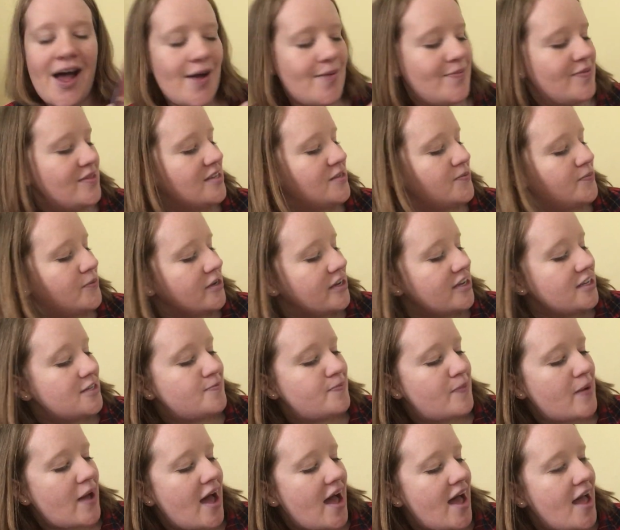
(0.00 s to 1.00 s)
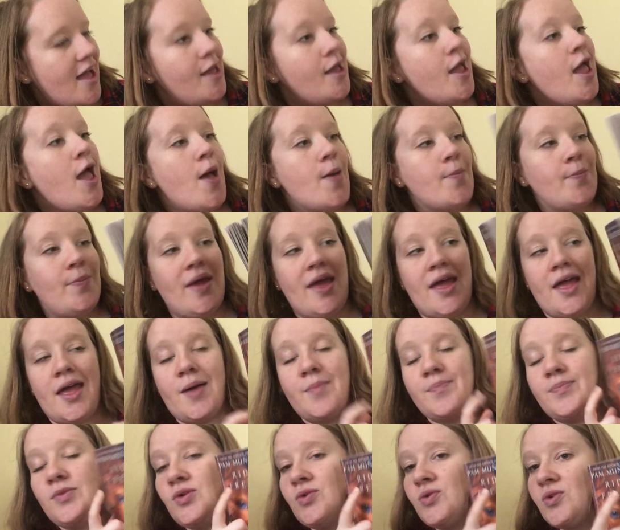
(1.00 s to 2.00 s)
This book is by
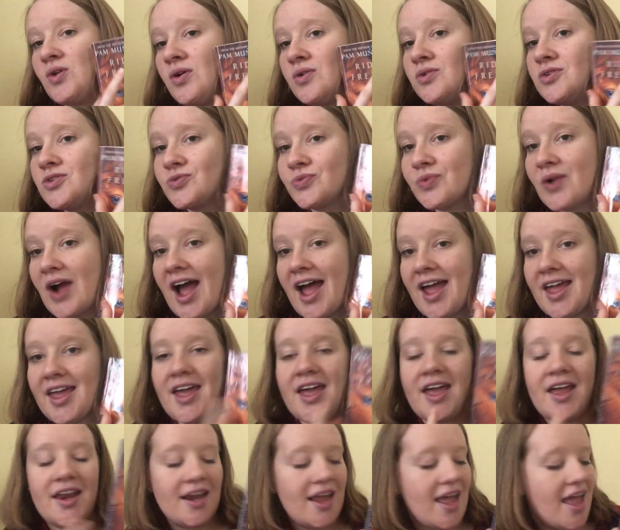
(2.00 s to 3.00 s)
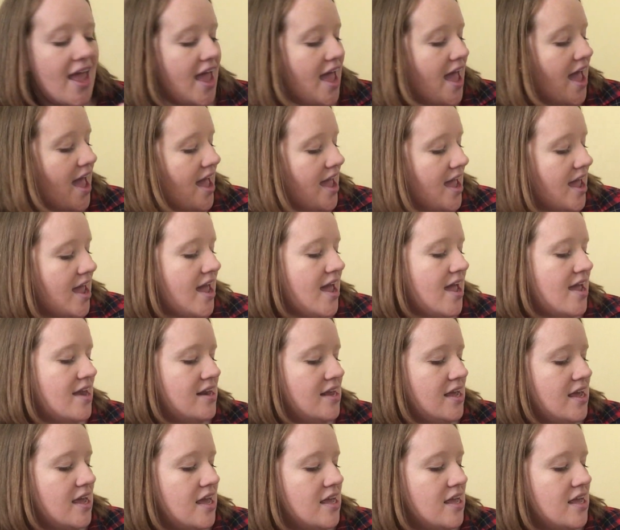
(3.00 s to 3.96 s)
Pam Munoz Ryan, and